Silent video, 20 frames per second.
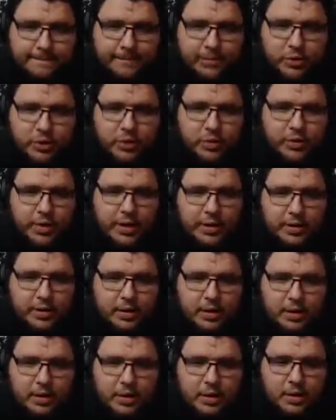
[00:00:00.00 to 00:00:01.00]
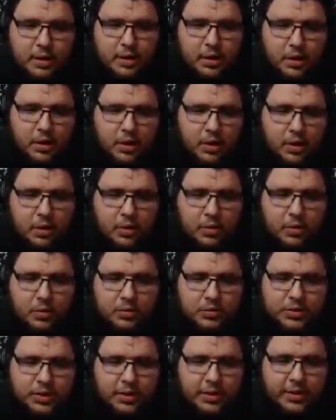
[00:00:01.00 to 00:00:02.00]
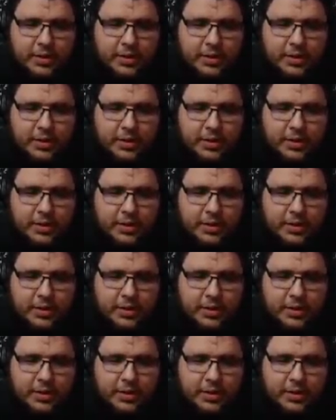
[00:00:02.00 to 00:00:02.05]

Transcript: To you, ready? Uh, okay, okay. Oh, no, sorry.